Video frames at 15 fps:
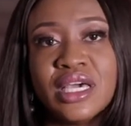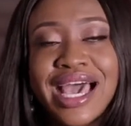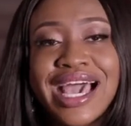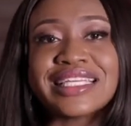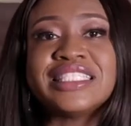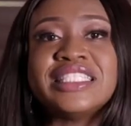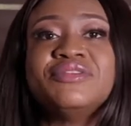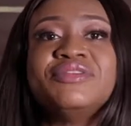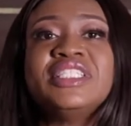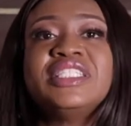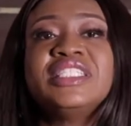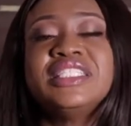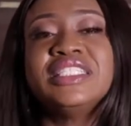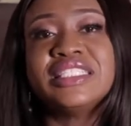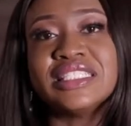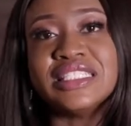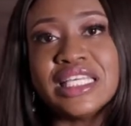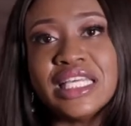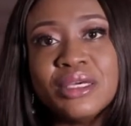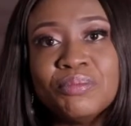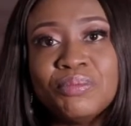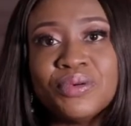activities,
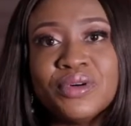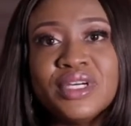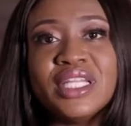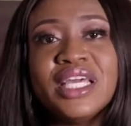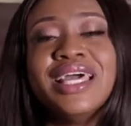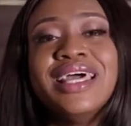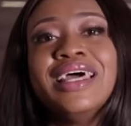and input,